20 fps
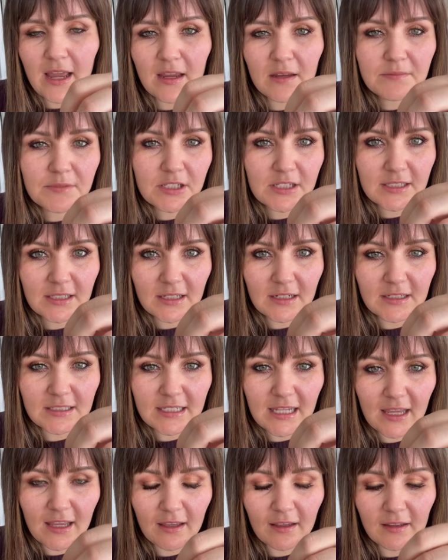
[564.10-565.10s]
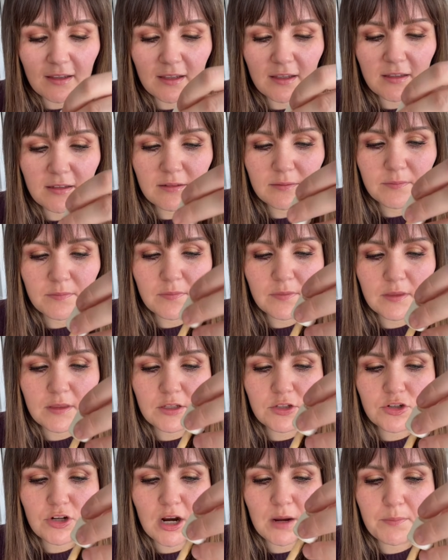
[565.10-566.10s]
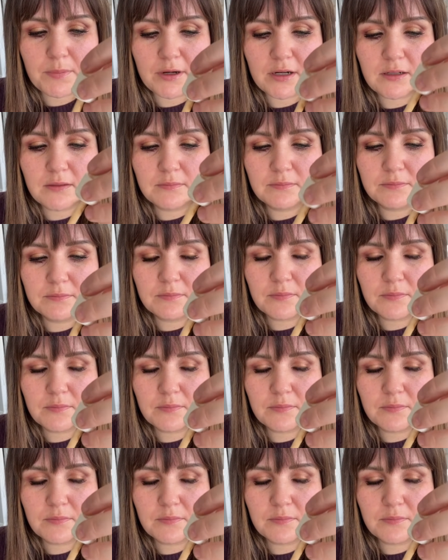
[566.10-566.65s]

am just gonna take the dropper